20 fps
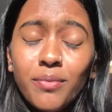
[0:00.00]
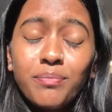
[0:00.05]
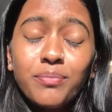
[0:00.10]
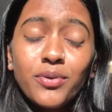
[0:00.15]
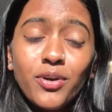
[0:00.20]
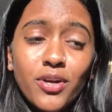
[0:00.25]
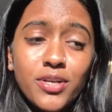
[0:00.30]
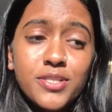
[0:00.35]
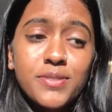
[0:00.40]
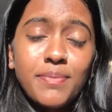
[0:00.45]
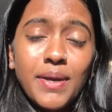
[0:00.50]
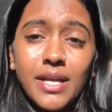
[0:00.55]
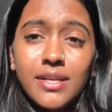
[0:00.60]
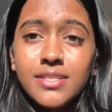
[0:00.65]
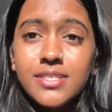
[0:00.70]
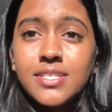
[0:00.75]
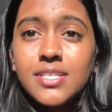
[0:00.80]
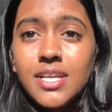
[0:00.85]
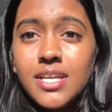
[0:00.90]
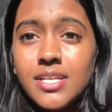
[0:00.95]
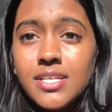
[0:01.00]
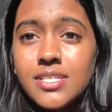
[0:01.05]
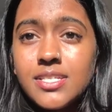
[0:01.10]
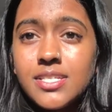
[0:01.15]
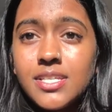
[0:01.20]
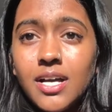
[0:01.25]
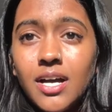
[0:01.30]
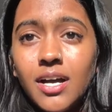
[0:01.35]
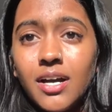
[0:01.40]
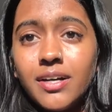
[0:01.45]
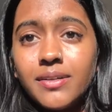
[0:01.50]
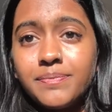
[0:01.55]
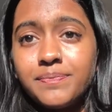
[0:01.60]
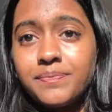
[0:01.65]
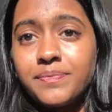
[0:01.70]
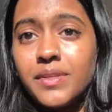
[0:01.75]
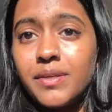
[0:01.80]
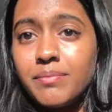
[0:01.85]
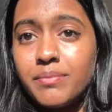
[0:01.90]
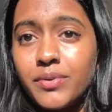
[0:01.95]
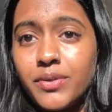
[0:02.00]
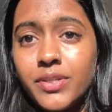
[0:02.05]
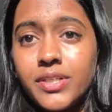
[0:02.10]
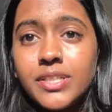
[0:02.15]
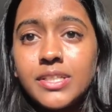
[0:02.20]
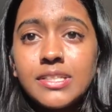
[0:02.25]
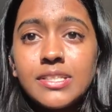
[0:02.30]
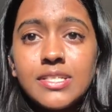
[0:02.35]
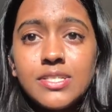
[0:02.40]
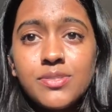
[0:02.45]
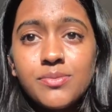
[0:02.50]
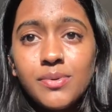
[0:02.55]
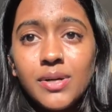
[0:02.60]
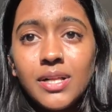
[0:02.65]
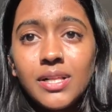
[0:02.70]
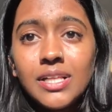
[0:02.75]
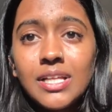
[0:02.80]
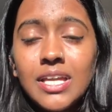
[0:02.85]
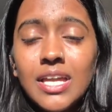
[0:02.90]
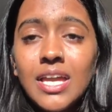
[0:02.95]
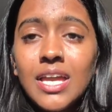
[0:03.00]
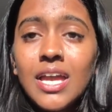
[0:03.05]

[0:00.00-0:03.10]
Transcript: prospects is important as well.